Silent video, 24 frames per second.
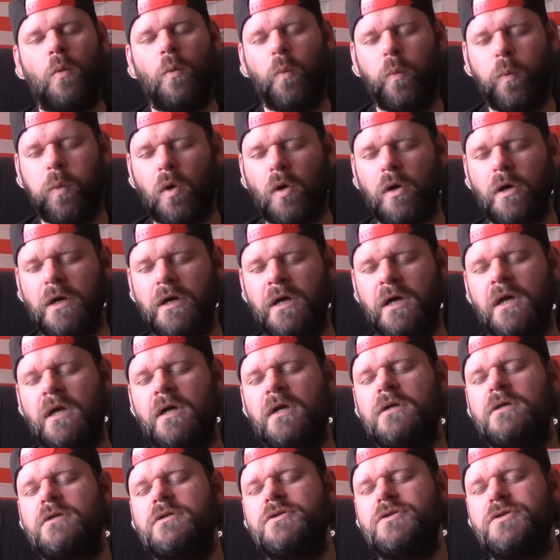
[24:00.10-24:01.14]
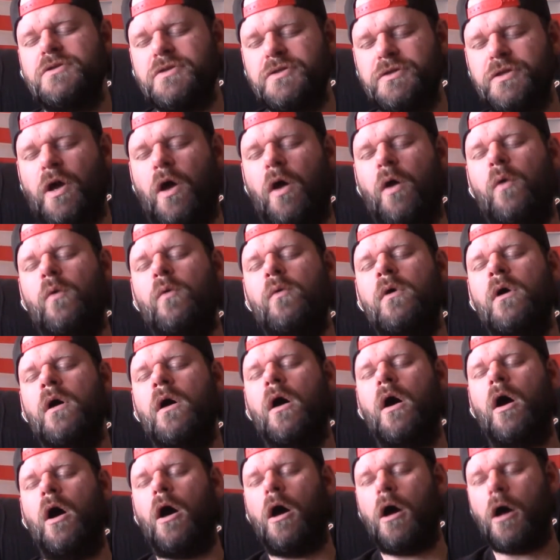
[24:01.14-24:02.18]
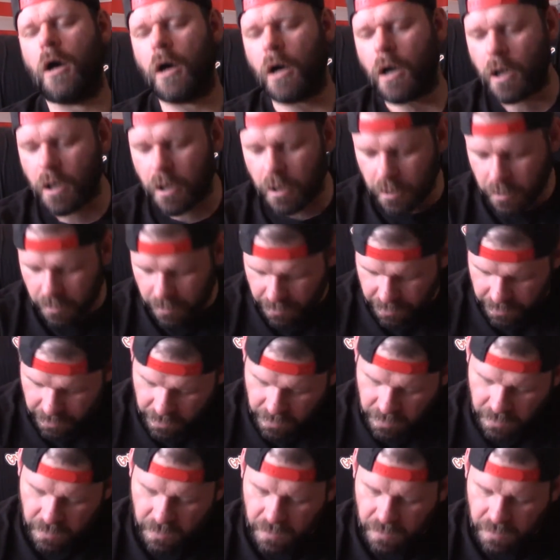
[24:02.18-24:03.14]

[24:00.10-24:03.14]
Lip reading: work so hard